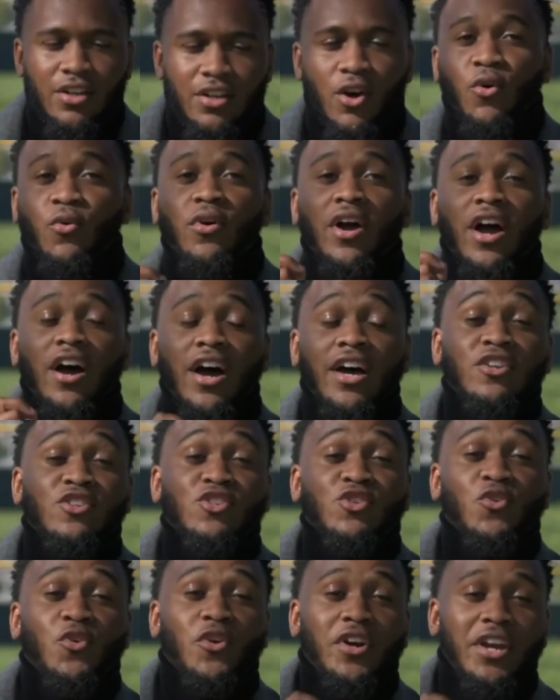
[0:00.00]
no,
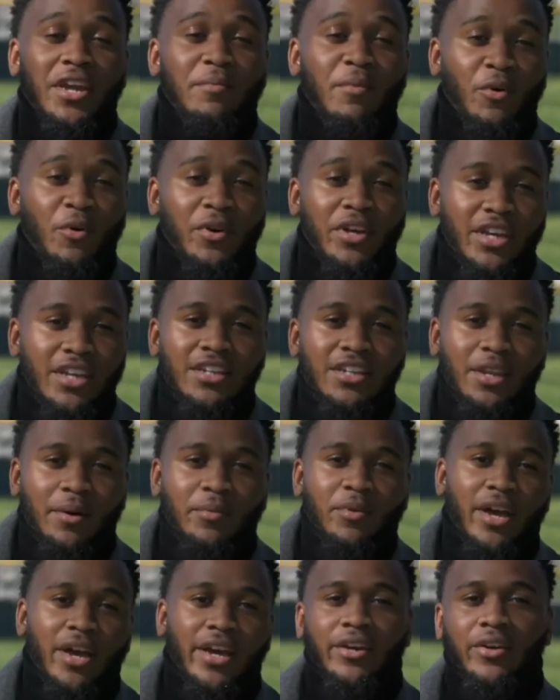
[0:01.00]
underscore M O E,
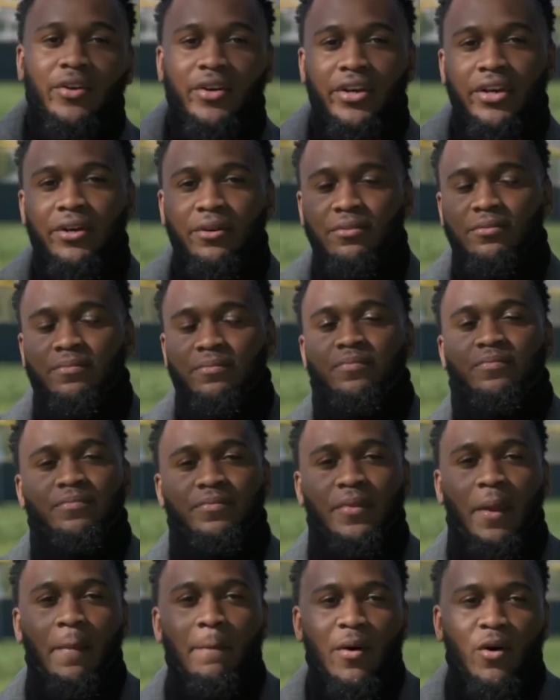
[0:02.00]
W I L
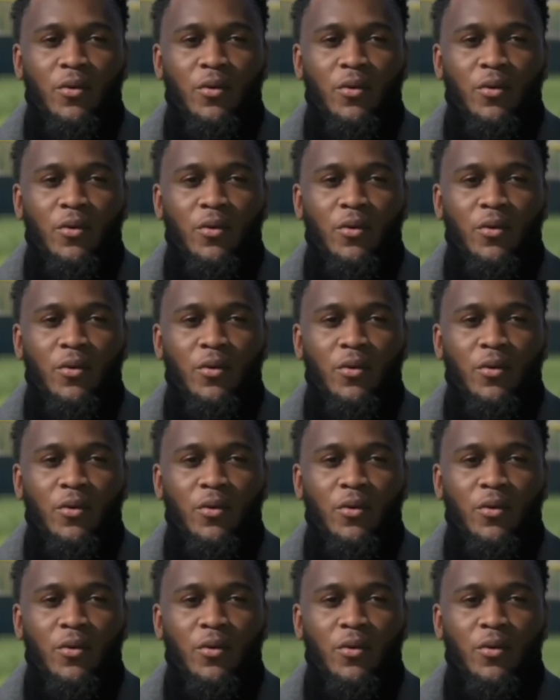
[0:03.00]
L,